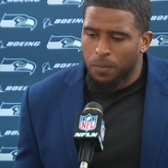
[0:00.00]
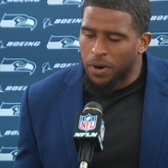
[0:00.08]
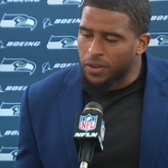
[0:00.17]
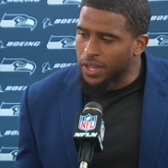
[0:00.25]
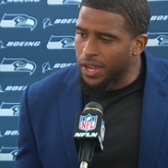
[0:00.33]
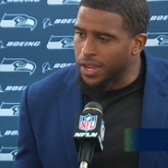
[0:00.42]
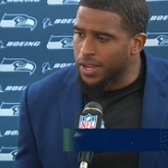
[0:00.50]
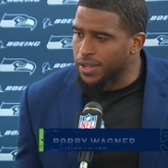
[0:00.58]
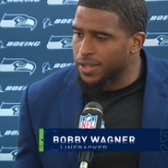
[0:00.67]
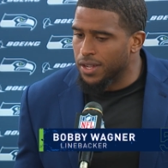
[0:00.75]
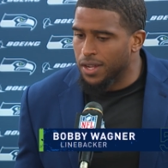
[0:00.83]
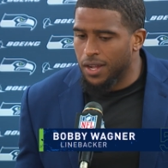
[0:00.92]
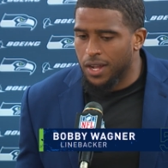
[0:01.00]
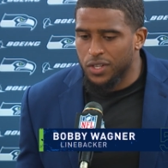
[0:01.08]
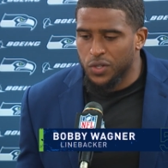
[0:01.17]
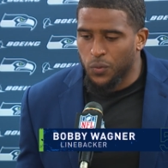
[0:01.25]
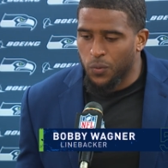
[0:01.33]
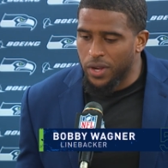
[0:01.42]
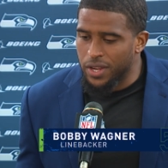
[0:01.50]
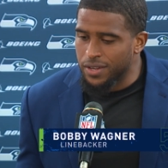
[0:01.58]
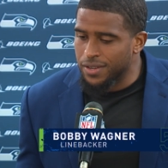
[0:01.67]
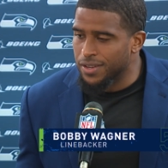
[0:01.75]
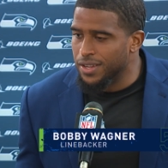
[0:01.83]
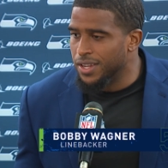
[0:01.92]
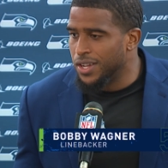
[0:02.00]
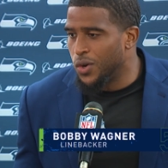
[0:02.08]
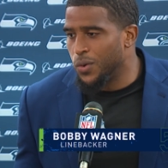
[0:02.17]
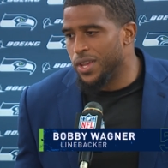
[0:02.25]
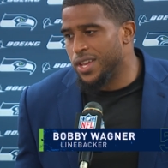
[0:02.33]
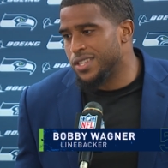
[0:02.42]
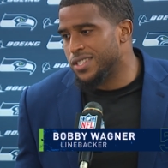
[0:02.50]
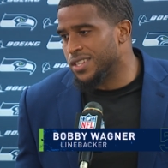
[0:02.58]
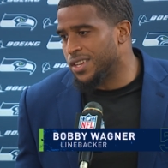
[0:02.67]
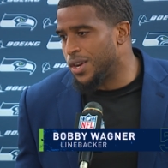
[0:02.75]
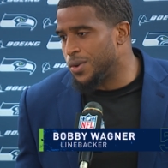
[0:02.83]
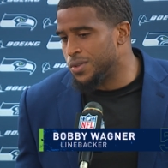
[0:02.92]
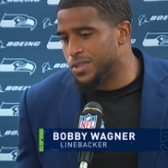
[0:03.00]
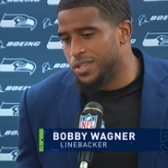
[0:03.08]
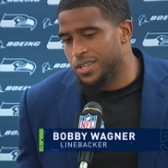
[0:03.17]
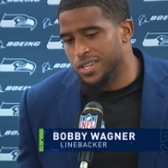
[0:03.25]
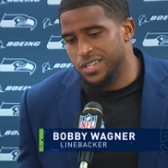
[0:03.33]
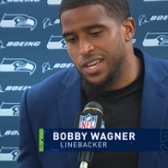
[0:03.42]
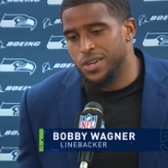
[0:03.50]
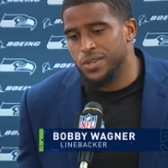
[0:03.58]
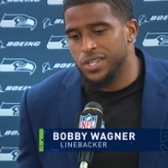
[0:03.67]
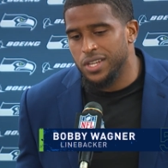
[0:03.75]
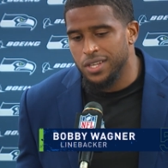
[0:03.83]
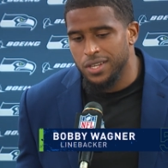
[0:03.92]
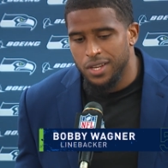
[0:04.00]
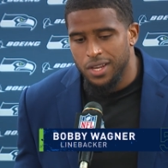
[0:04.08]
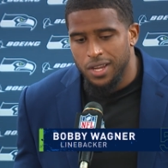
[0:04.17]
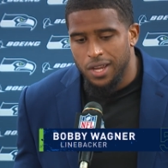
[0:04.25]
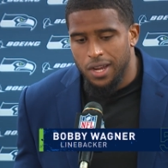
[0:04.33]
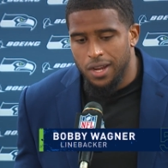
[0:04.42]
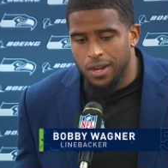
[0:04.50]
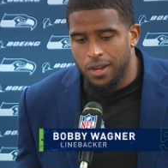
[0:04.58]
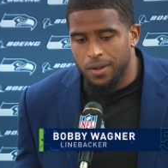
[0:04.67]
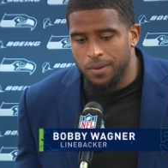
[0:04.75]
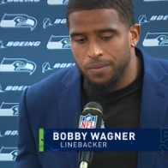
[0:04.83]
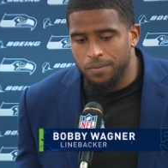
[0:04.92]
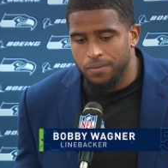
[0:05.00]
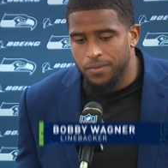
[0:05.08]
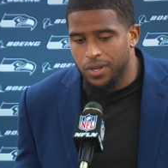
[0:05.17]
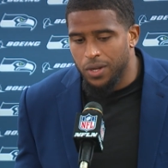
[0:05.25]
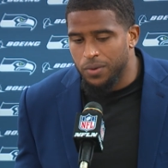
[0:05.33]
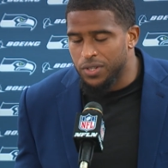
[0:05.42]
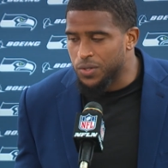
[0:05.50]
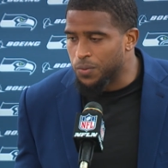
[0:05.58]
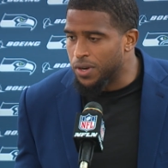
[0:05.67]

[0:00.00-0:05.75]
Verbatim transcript: birthday, uh, hundredth win, who he is as a coach, his energy uh, you know, we just